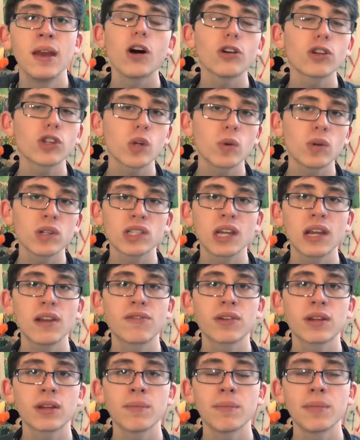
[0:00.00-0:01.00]
Also, a
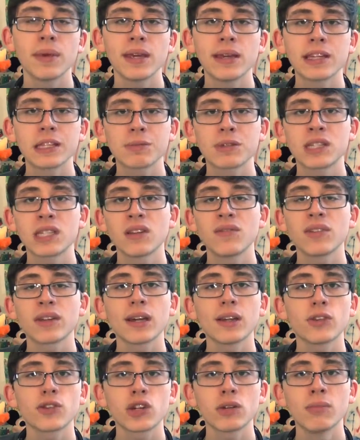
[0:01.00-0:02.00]
cipher can be a
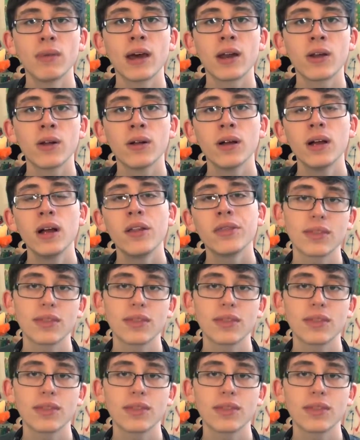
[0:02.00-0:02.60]
specific instrumental